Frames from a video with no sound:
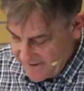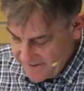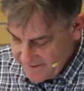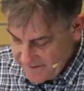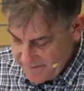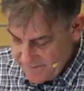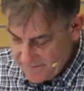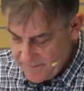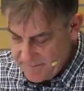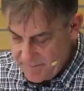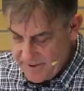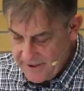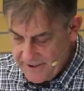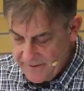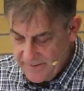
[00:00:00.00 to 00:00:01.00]
And I'll go through
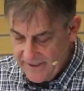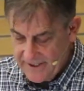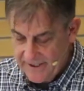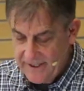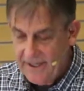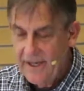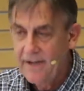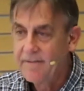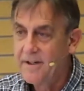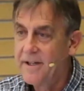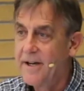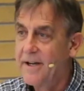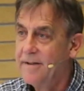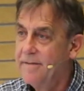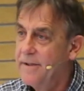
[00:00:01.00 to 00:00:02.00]
pretty quickly. I have a
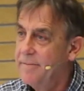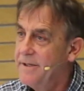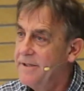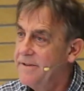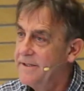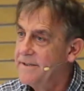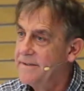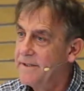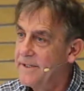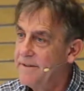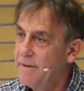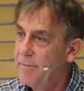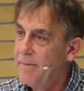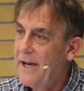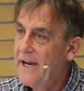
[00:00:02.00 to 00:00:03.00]
lot of images. I'll
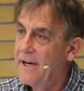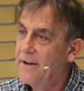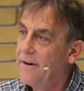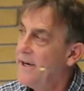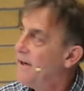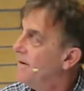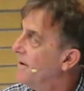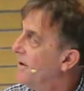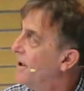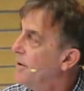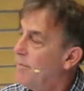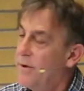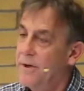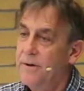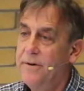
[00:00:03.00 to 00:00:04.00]
give a background on
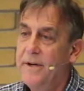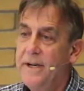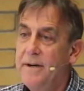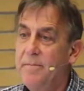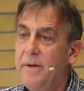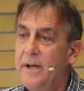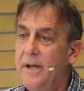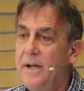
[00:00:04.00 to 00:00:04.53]
our program.